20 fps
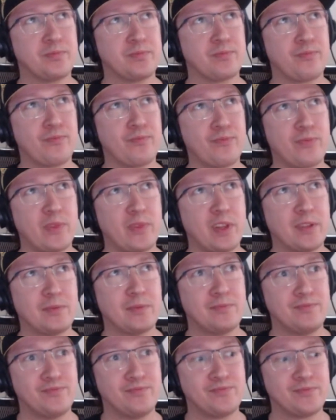mm,
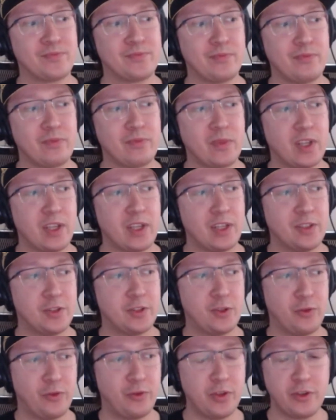
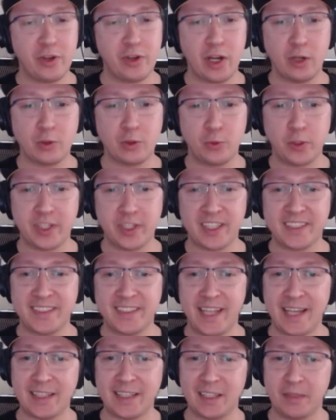to figure out what
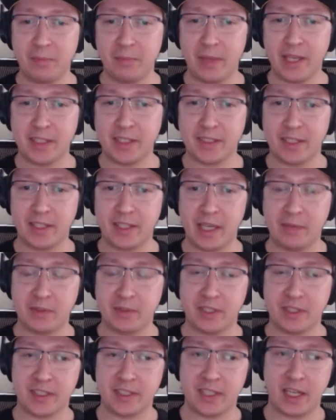exactly makes a game
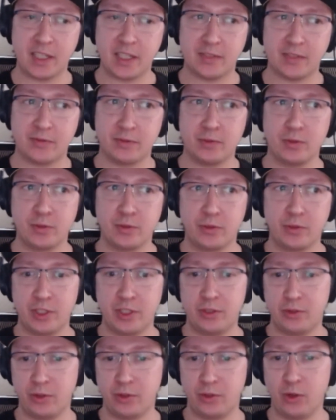successful, you
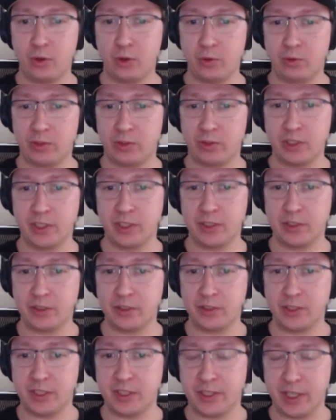need to go really
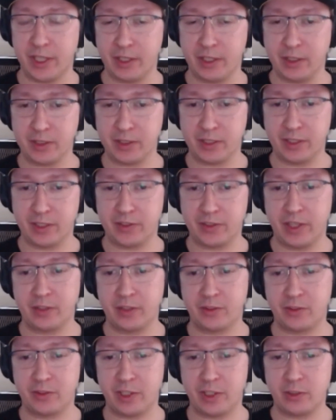into details and
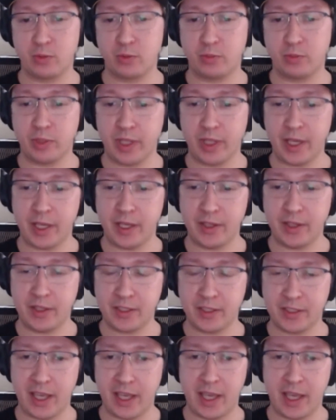then try to play
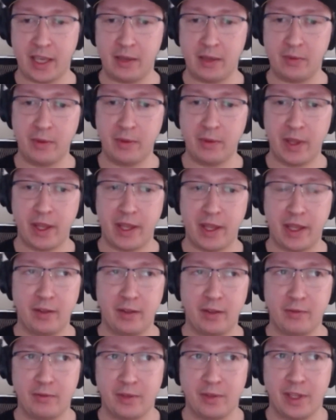this game
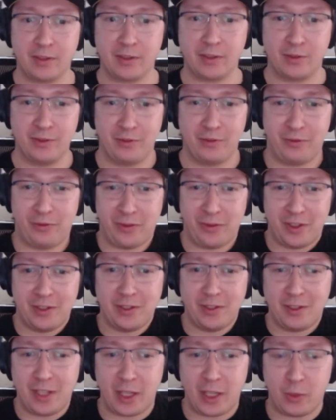and like
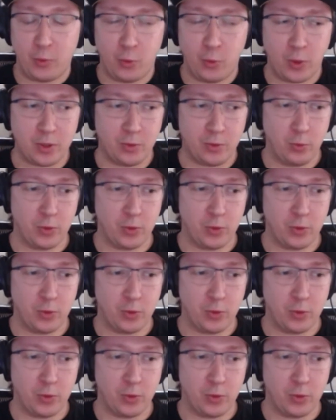feel like what